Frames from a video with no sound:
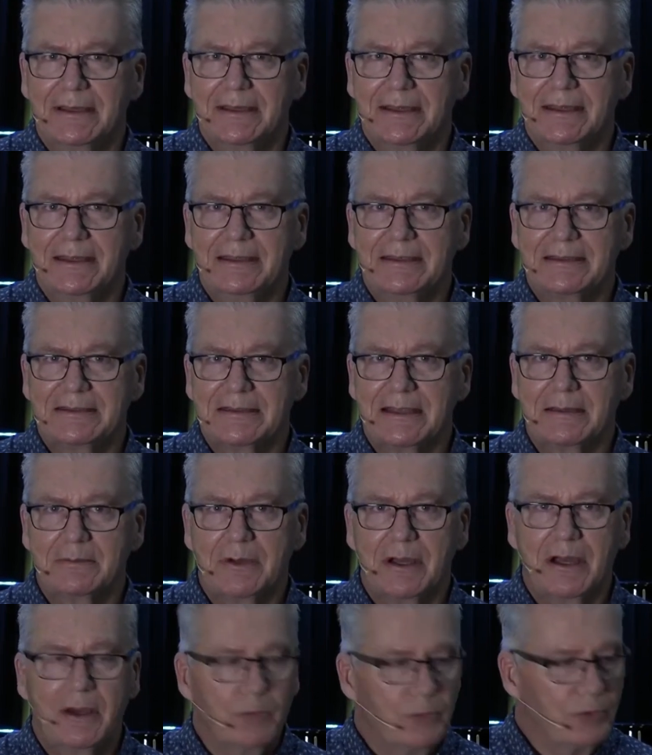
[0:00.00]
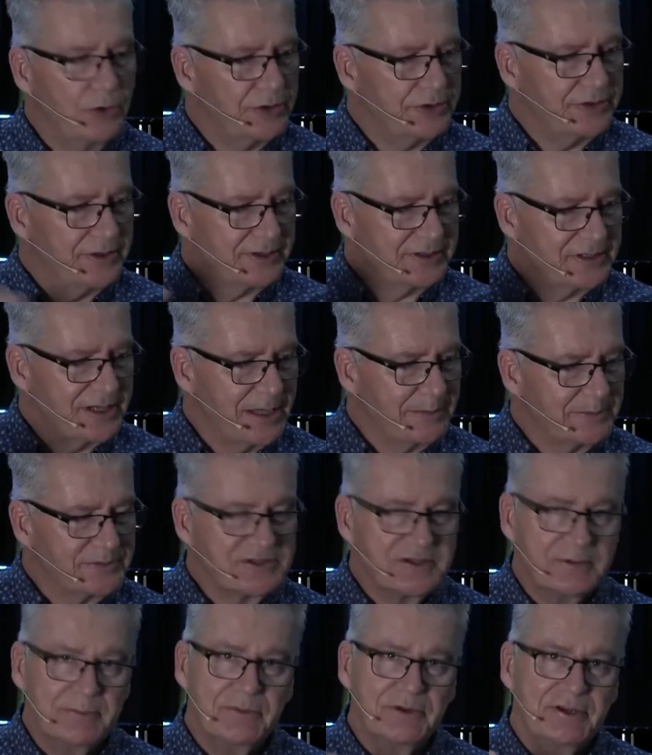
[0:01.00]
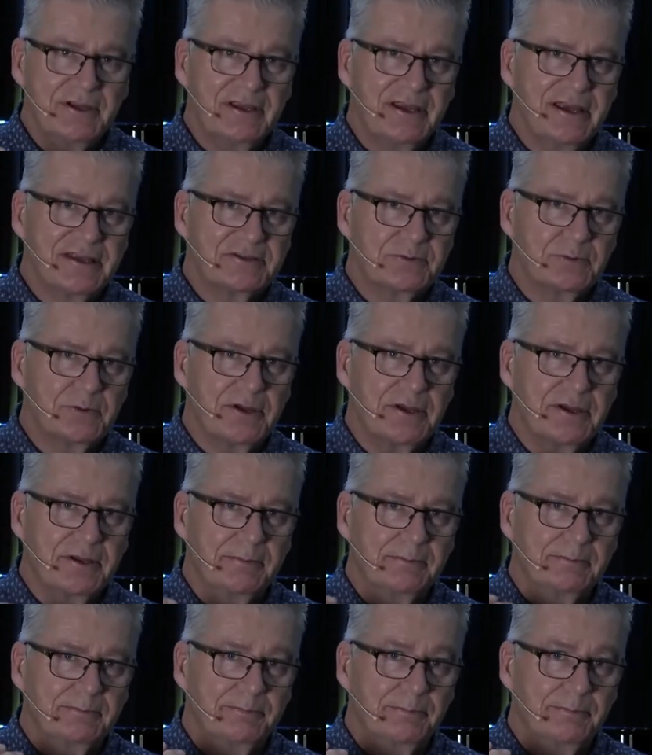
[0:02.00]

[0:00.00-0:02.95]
is a word that comes to me as we